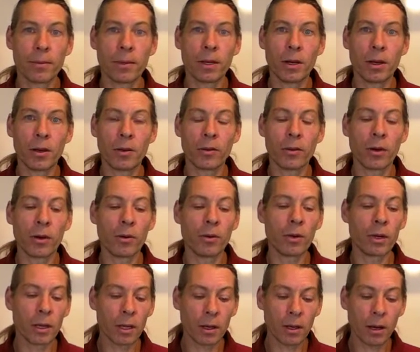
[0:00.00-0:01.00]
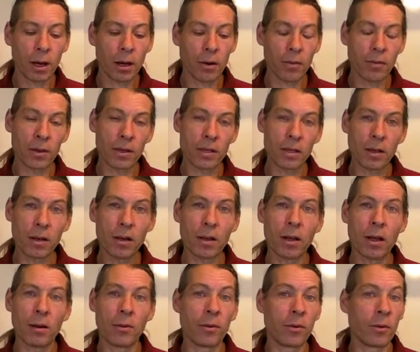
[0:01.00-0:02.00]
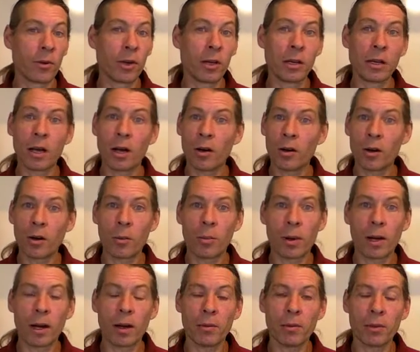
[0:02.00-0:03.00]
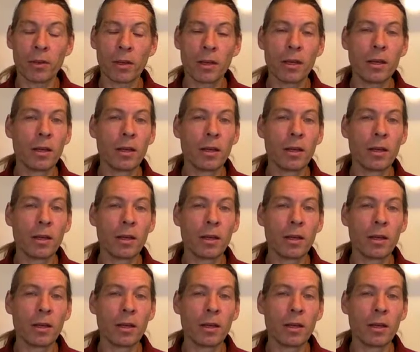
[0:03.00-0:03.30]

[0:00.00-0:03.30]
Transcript: You know, so on a physical level, if you're eating Cocoa Puffs